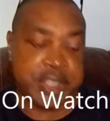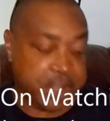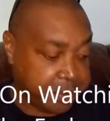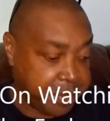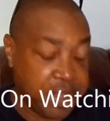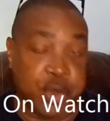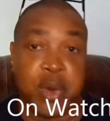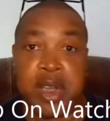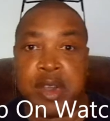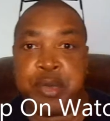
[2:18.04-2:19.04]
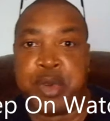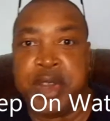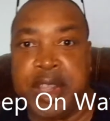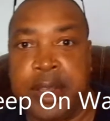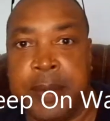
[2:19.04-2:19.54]
something that's quite
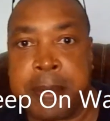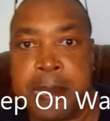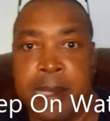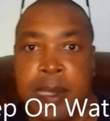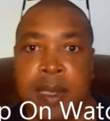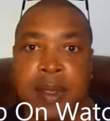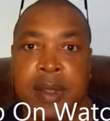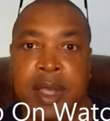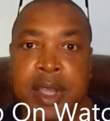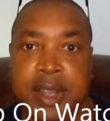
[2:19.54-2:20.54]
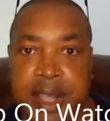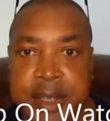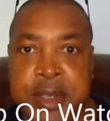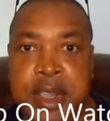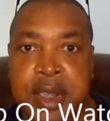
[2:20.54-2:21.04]
ironic,
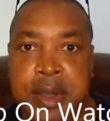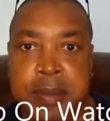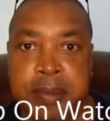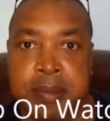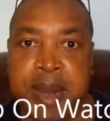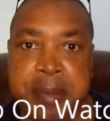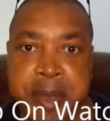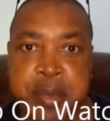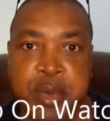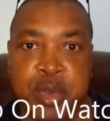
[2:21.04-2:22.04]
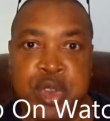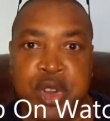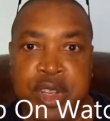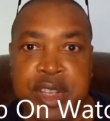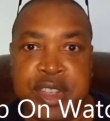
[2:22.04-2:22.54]
that black people do
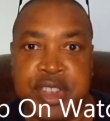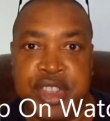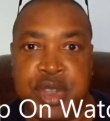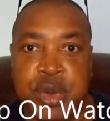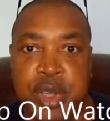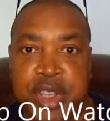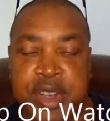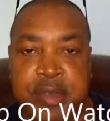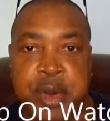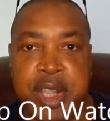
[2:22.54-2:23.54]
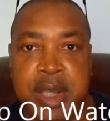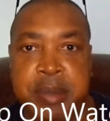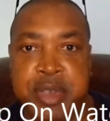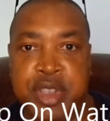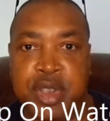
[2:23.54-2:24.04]
not listen to each other when it
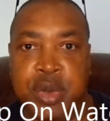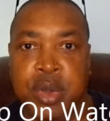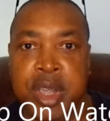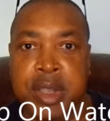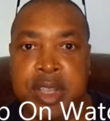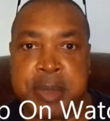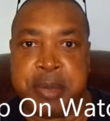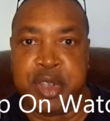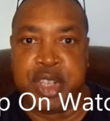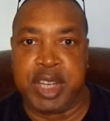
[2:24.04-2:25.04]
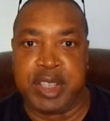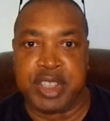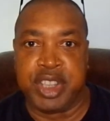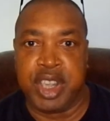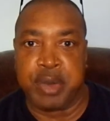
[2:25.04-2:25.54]
comes to
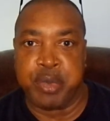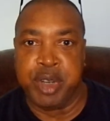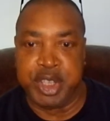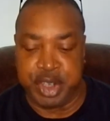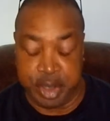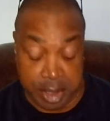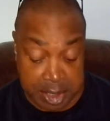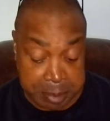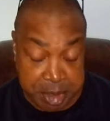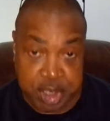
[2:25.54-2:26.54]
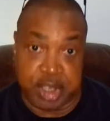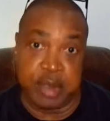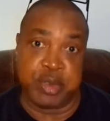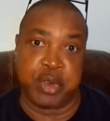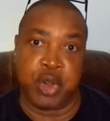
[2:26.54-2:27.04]
spirituality and religion, especially
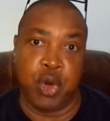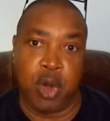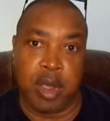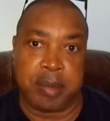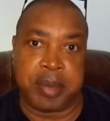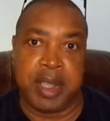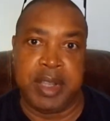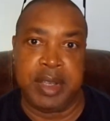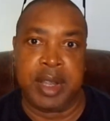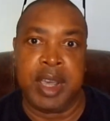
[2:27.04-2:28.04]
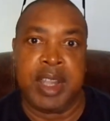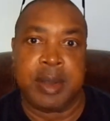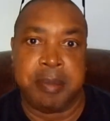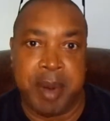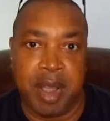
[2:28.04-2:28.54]
those who are caught up in the
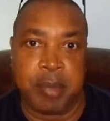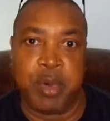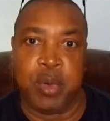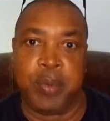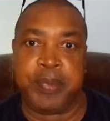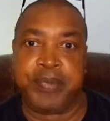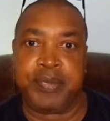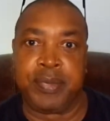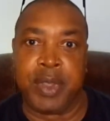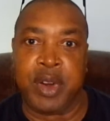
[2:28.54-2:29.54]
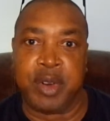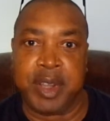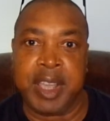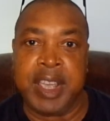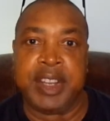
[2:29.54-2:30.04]
Bible,
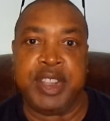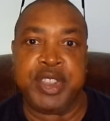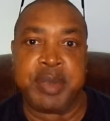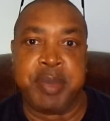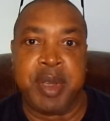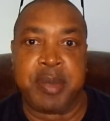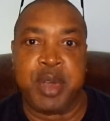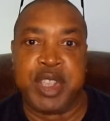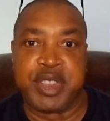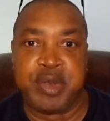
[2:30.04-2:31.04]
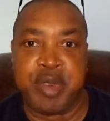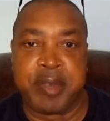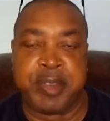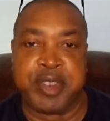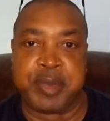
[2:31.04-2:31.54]
right? They use the Bible as a
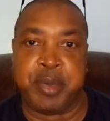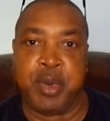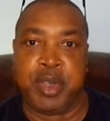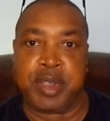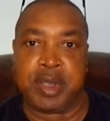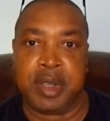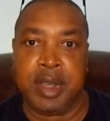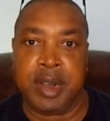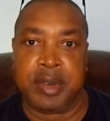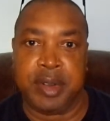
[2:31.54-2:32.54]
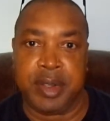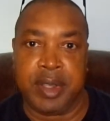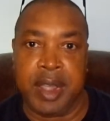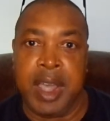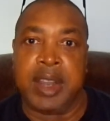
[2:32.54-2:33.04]
reference point, right?
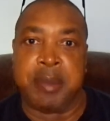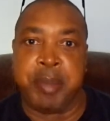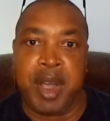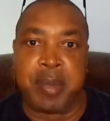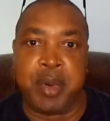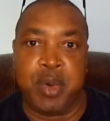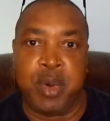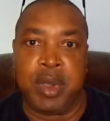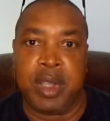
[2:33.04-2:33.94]
The Bible